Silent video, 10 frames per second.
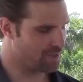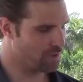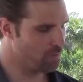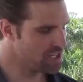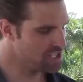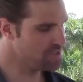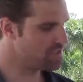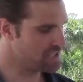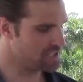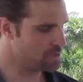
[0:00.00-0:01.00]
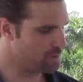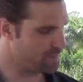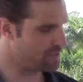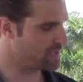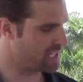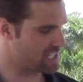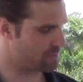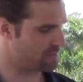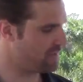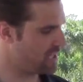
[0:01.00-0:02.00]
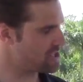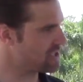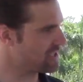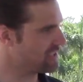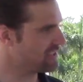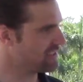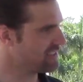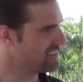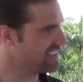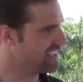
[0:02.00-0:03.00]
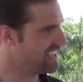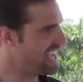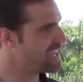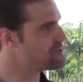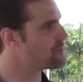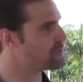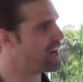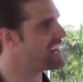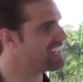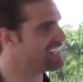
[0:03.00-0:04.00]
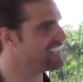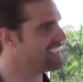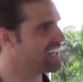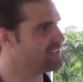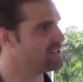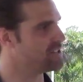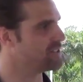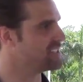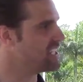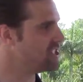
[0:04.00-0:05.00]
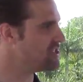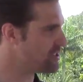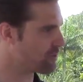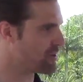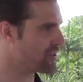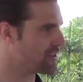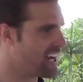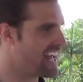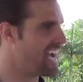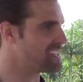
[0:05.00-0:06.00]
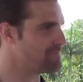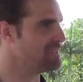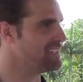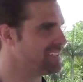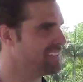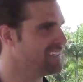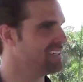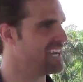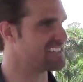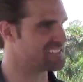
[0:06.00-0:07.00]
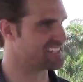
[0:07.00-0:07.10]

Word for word: what do you think you would be doing as a profession had your writing and your teaching career not has been as